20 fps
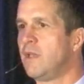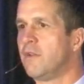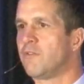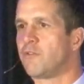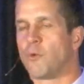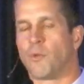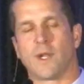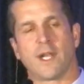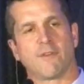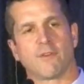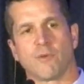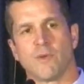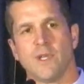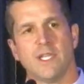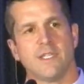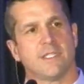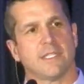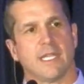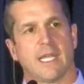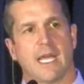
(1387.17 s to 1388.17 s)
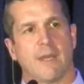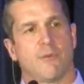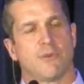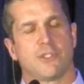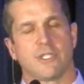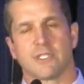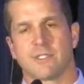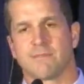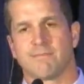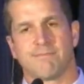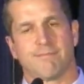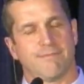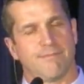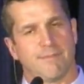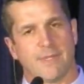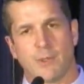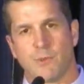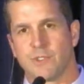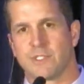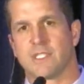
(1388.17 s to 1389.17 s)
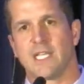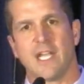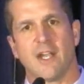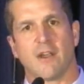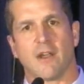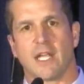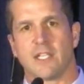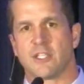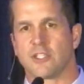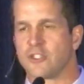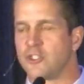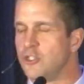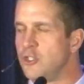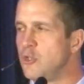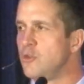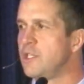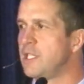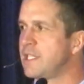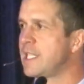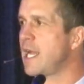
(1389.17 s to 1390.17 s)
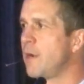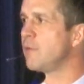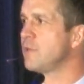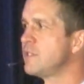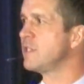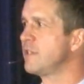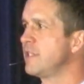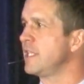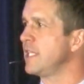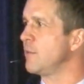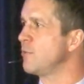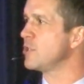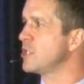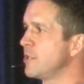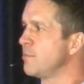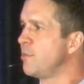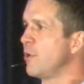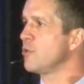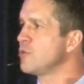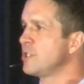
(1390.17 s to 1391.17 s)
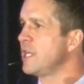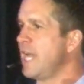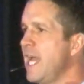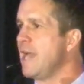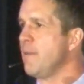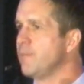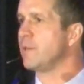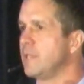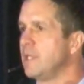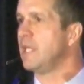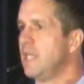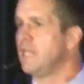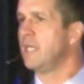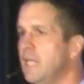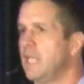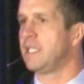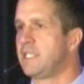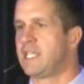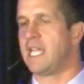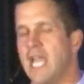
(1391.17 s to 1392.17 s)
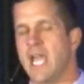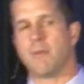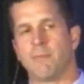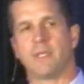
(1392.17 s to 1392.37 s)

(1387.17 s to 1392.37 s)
For whatever reason, it was there. I just knew that was the thing that was supposed to happen. And Cam